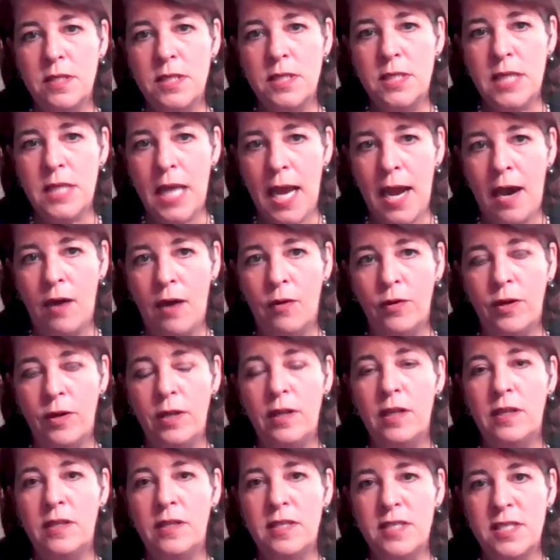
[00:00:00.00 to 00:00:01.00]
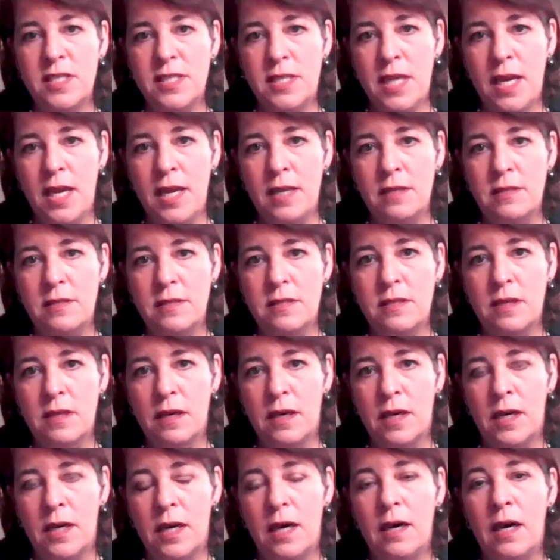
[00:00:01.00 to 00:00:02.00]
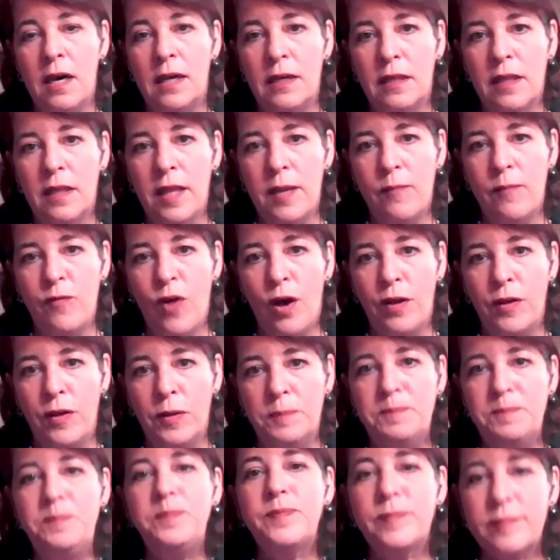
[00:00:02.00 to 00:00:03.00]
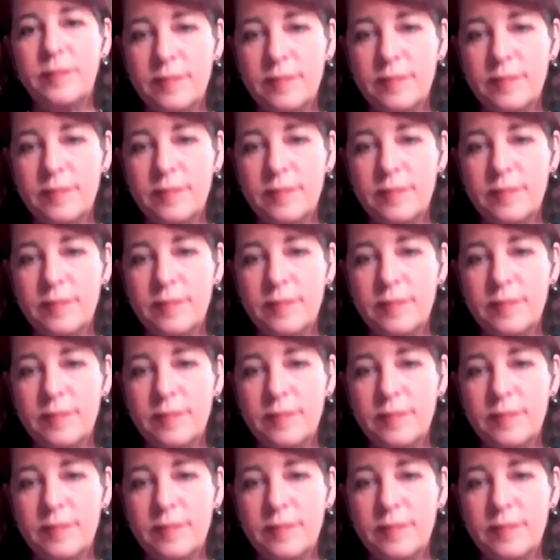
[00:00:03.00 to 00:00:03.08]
down in the States on claim volume,